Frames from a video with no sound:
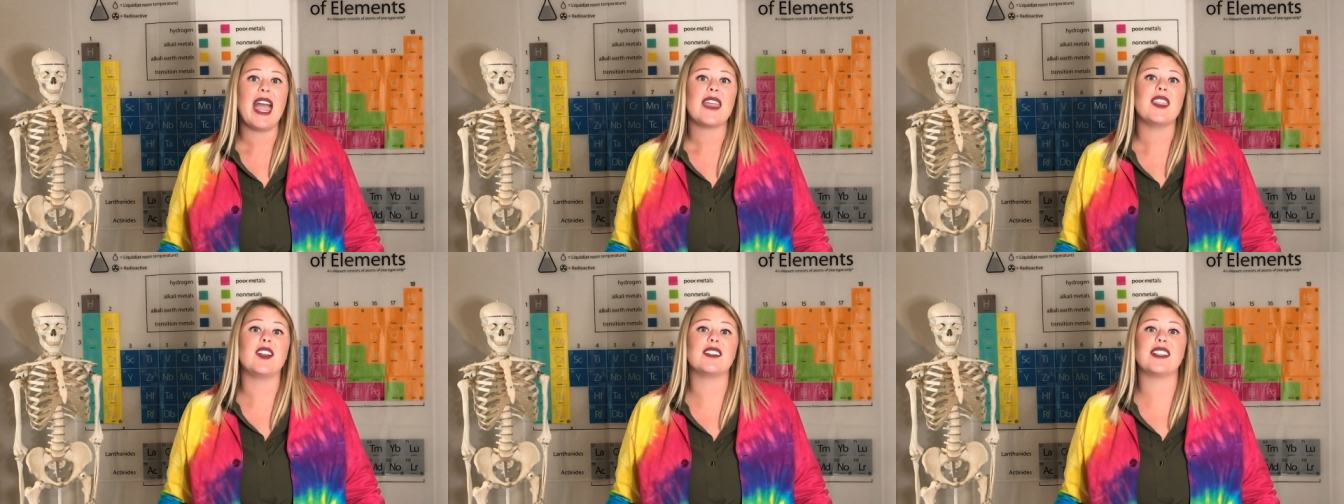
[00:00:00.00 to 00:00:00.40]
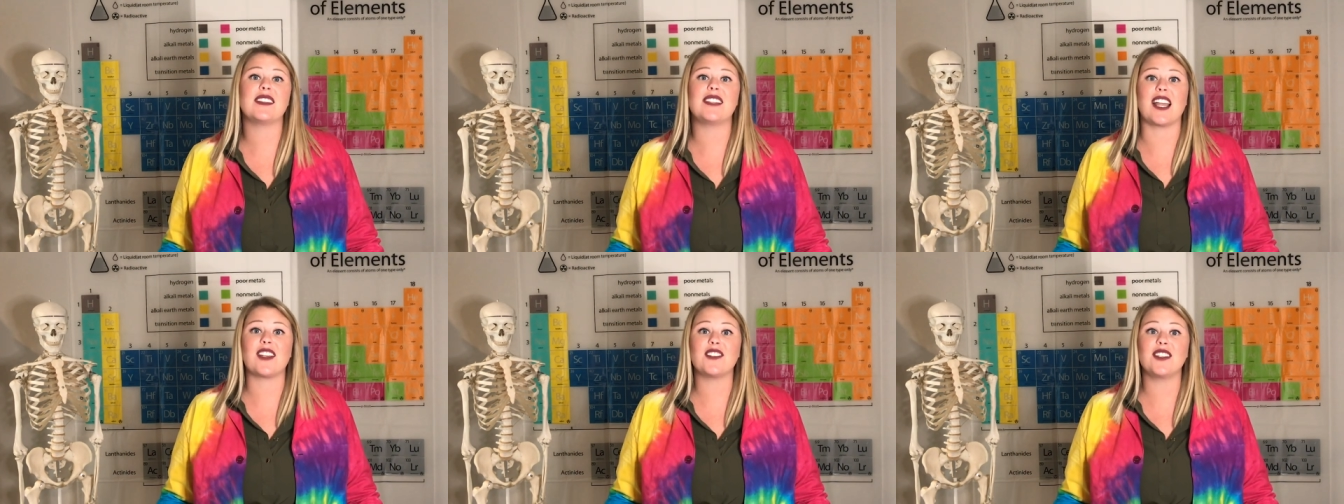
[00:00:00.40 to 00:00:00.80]
There's a
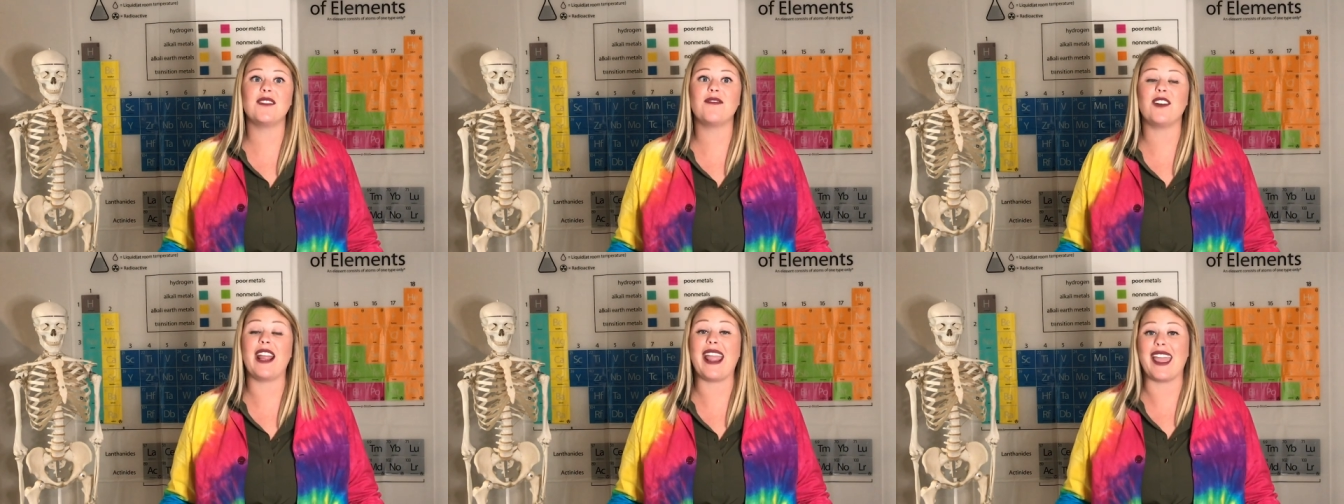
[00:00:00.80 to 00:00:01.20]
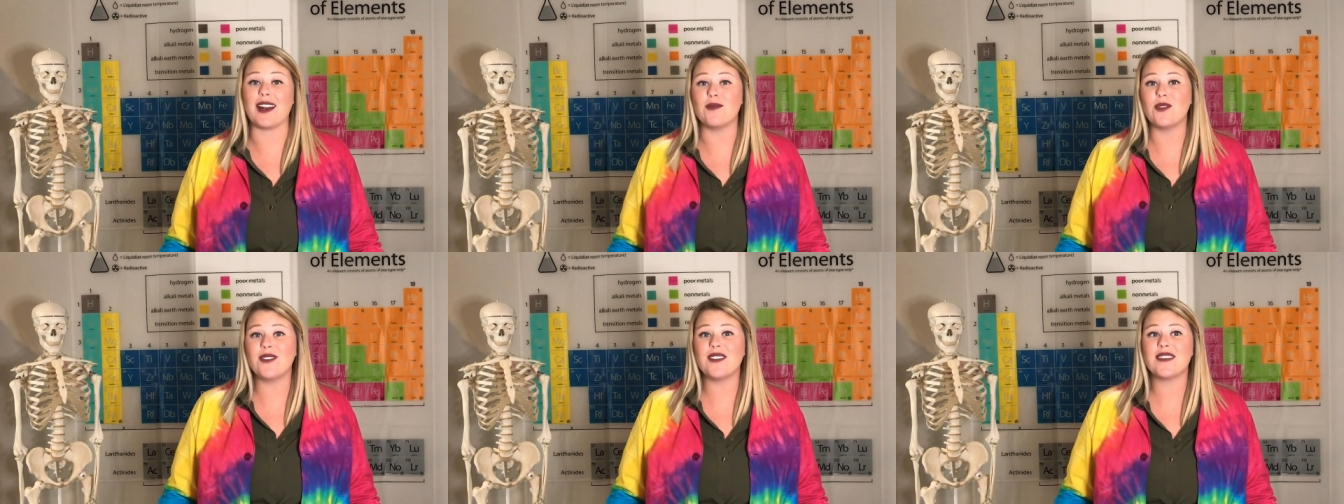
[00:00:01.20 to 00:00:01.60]
section for
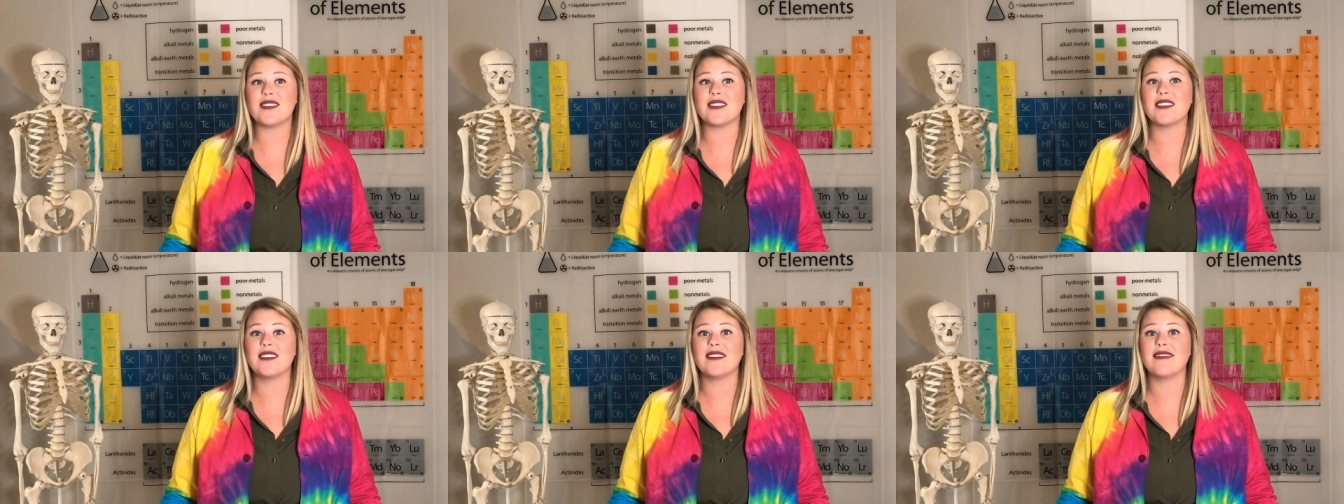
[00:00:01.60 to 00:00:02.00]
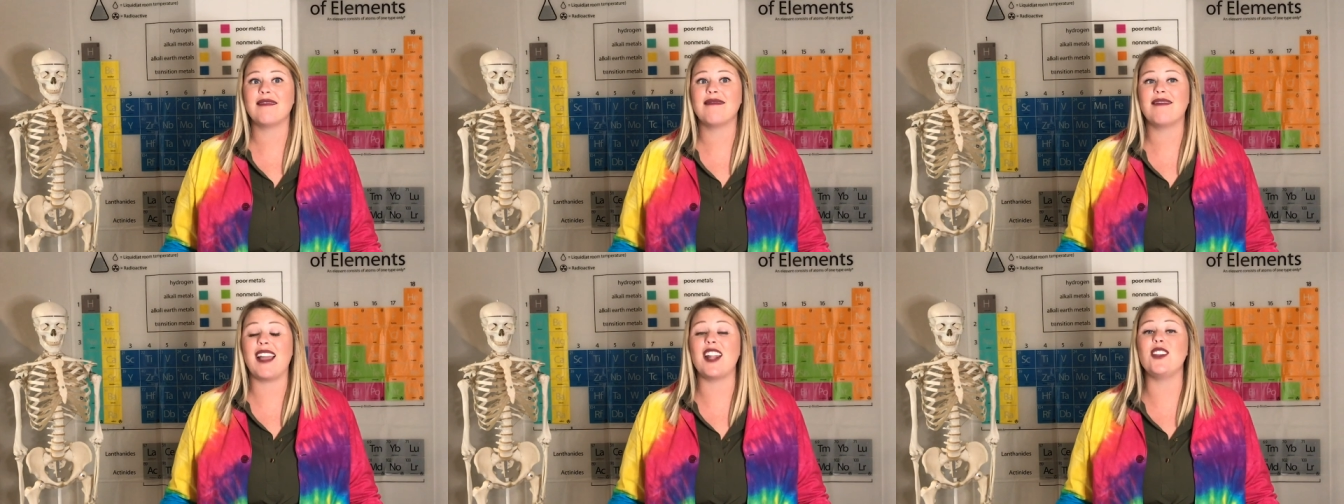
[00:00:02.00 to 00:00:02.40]
animals,
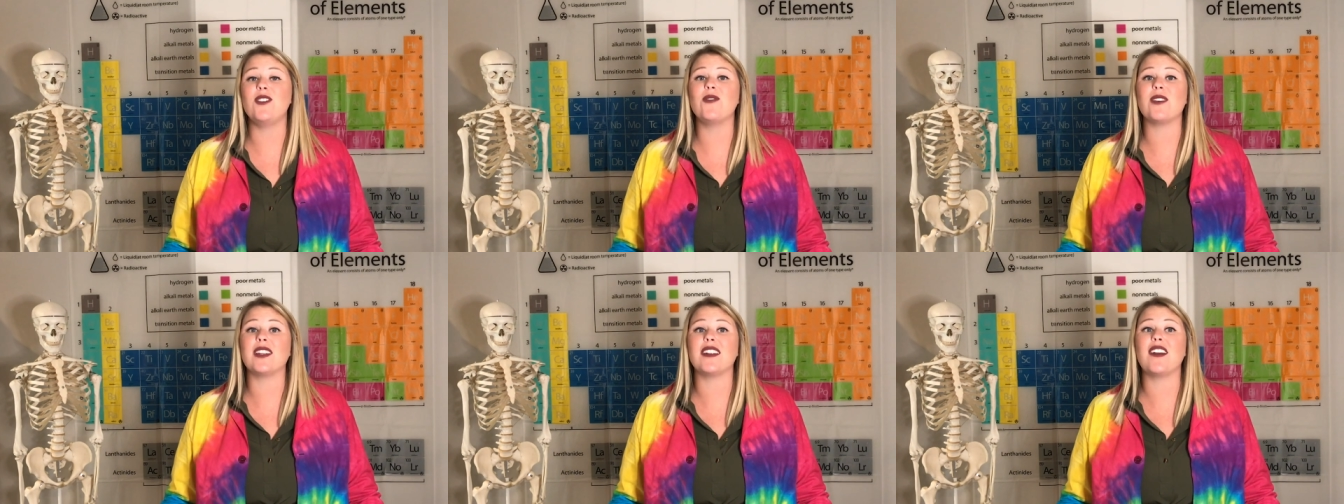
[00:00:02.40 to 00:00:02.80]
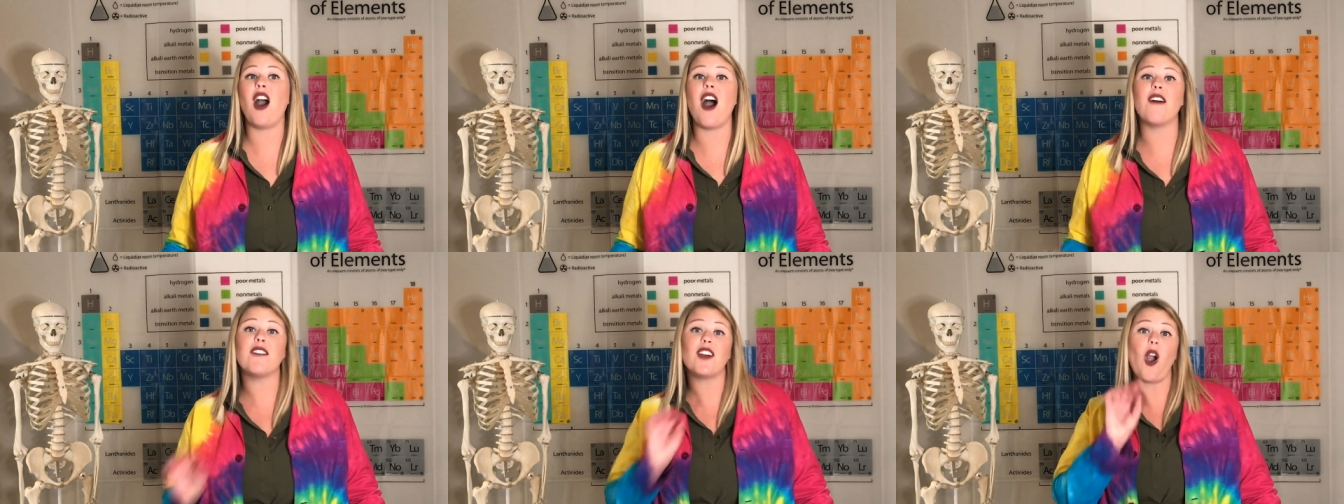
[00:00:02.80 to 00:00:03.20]
and you can
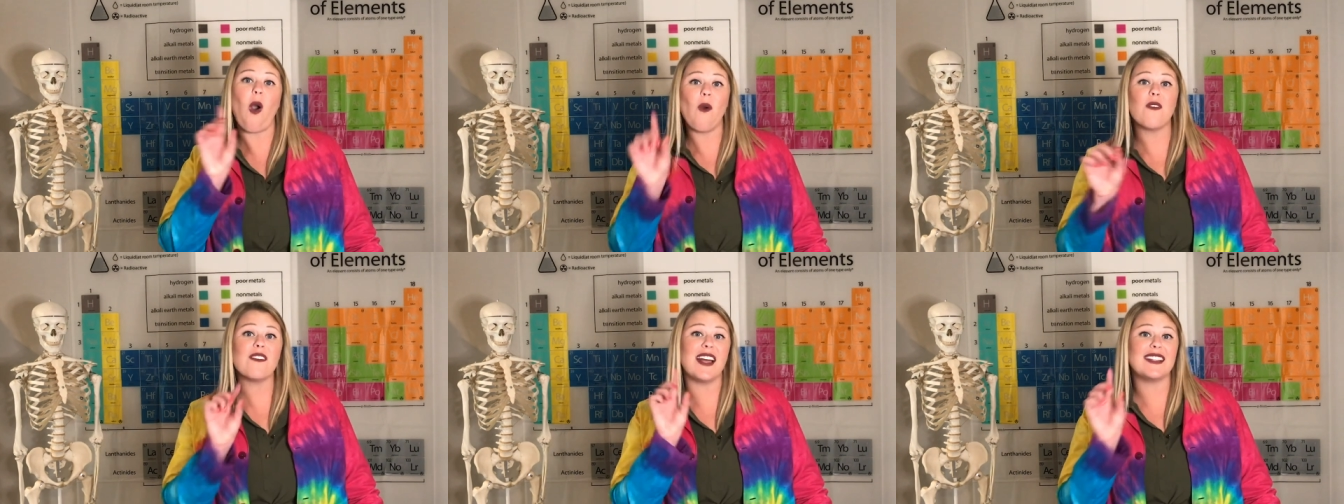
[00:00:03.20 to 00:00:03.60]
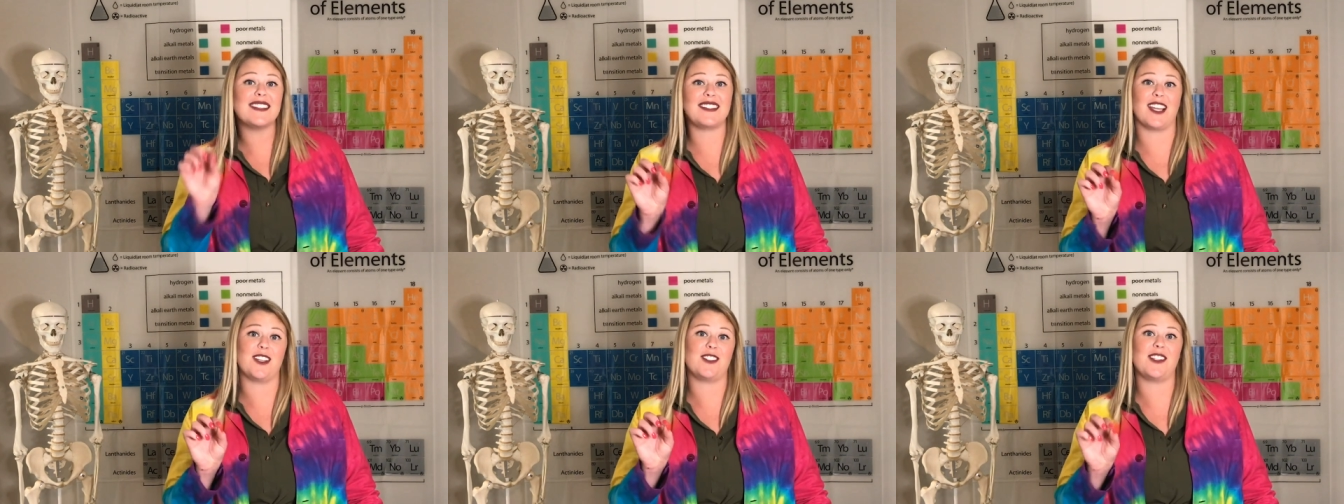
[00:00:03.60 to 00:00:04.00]
hover over that
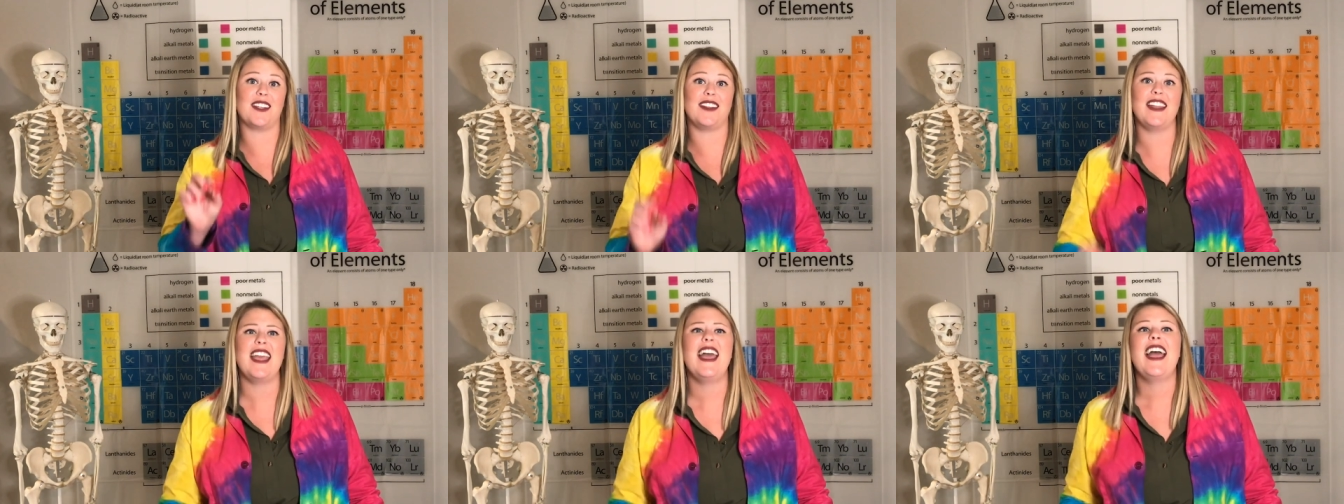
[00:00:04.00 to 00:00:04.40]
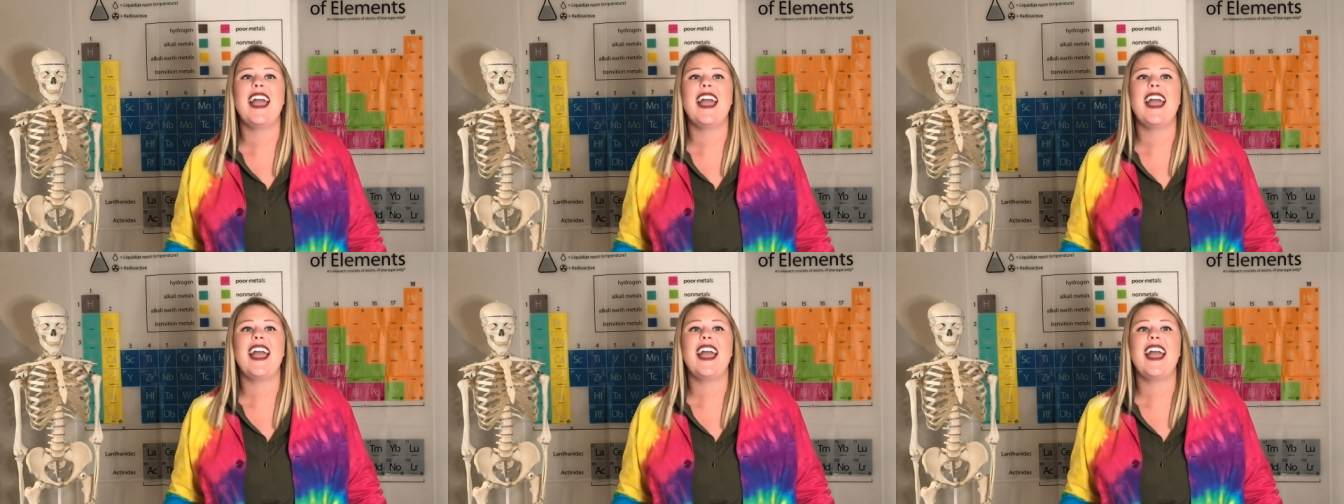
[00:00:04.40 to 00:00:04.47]
section